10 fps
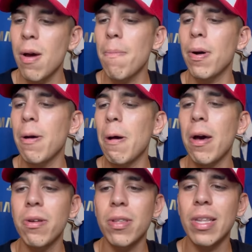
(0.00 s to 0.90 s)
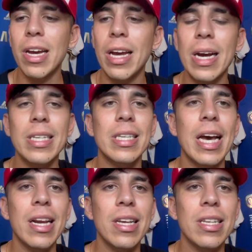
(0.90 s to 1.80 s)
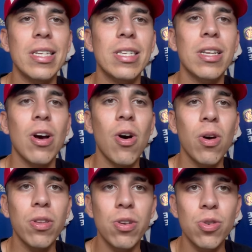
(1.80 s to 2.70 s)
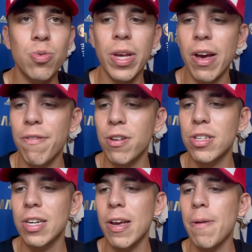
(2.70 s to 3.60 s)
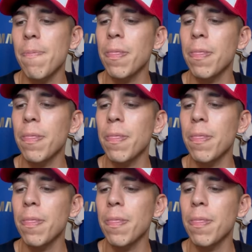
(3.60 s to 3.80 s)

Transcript: But other than that, guys, that is all the news we have for today.